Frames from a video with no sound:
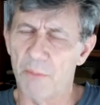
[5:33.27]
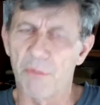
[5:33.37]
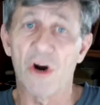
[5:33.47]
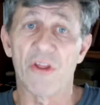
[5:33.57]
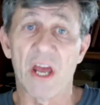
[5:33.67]
And
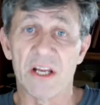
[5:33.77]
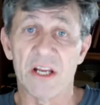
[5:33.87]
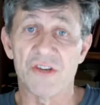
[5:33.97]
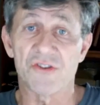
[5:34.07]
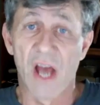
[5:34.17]
part of that
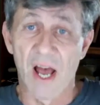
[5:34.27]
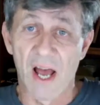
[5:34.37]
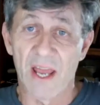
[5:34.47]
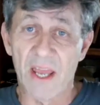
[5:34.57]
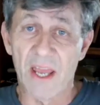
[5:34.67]
is
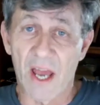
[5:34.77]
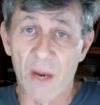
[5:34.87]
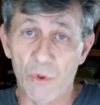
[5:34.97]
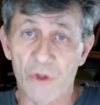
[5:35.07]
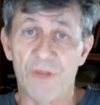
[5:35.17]
I
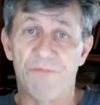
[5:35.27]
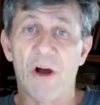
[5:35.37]
really